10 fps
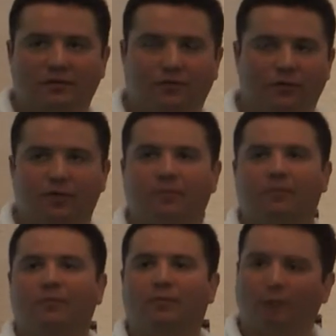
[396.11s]

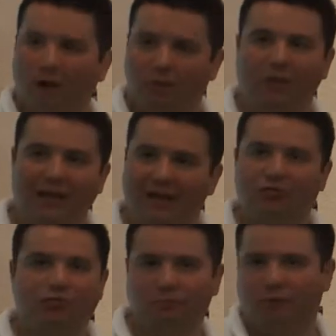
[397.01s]
from where we
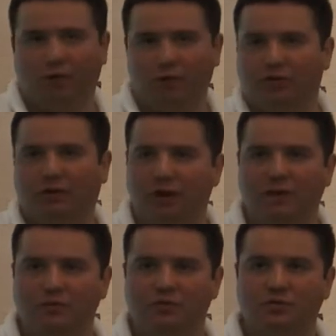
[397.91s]
got the
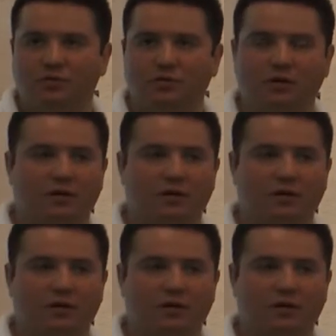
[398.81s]
grapes,